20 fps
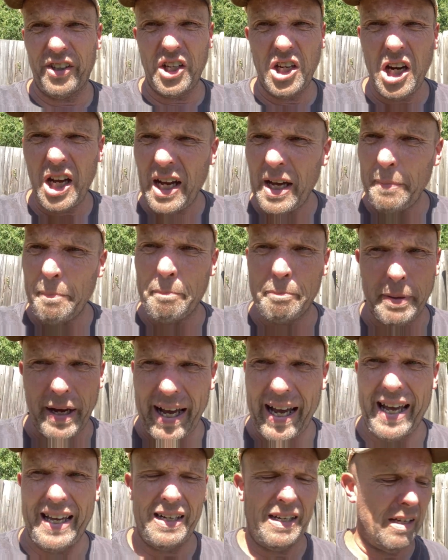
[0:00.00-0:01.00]
Not
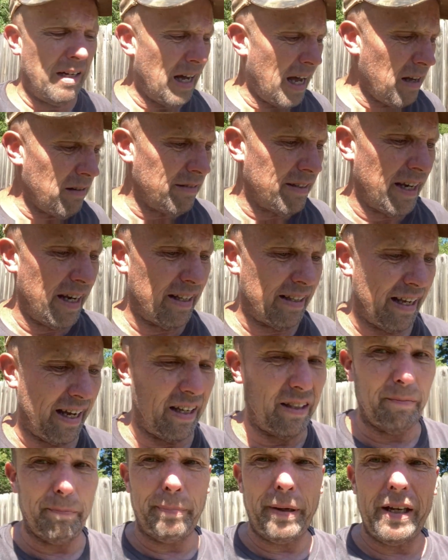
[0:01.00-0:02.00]
bad. I'll, I'll take
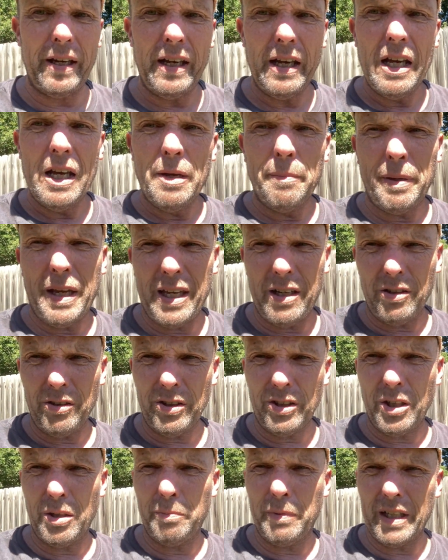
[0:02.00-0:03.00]
that. Pa panels
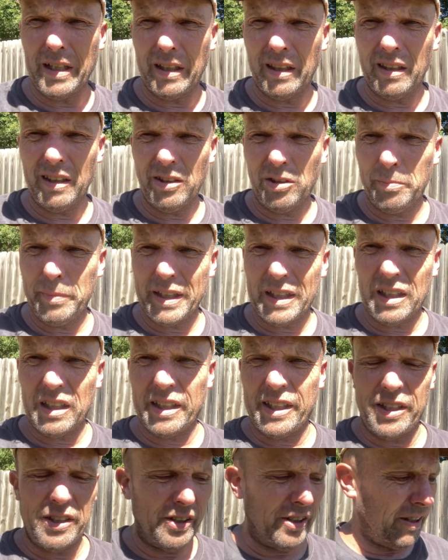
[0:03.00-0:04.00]
could be a little bit
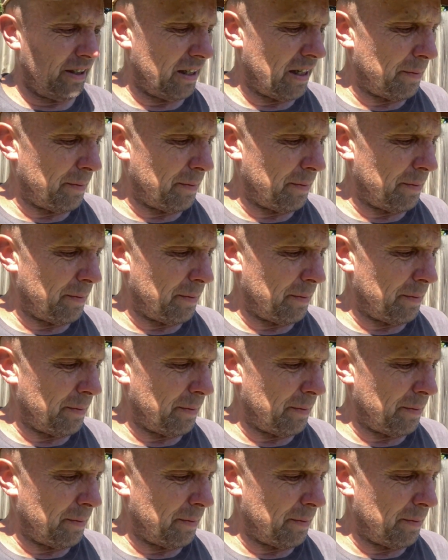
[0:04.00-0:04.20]
cleaner.